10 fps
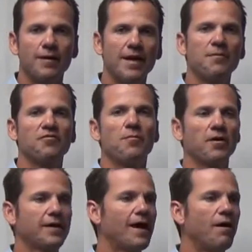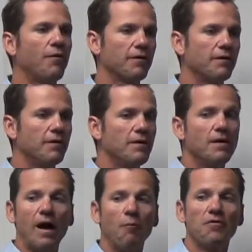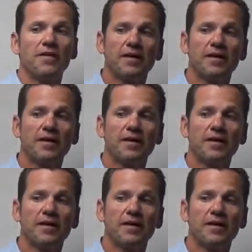name is Mark Howard. I'm with a